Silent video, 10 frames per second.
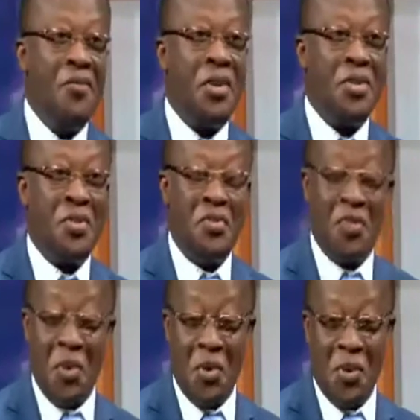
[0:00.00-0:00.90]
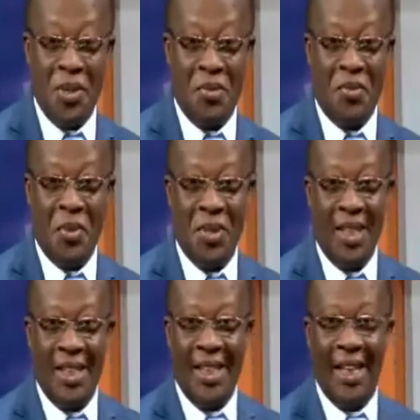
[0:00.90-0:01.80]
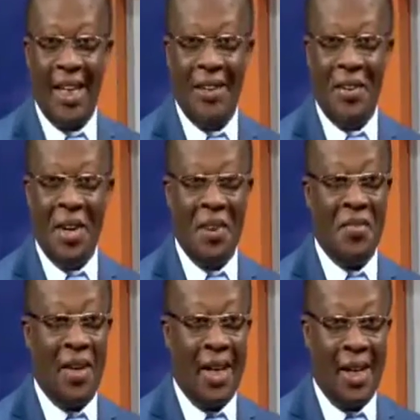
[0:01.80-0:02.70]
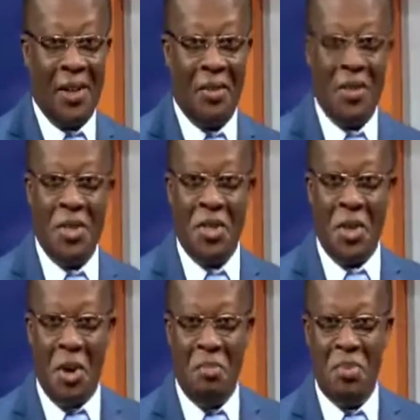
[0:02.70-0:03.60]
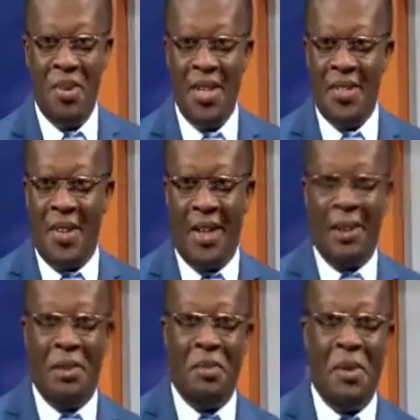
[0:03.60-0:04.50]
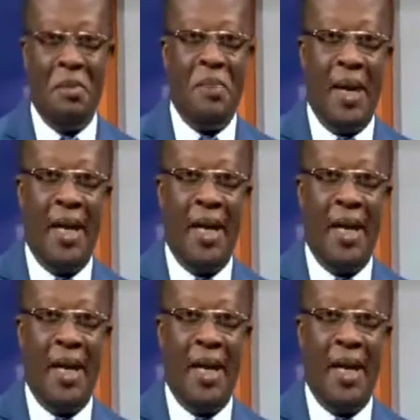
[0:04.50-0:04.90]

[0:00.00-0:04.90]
First and foremost, unfortunately, I don't have an anchor with a shop, so I ended up in a bank.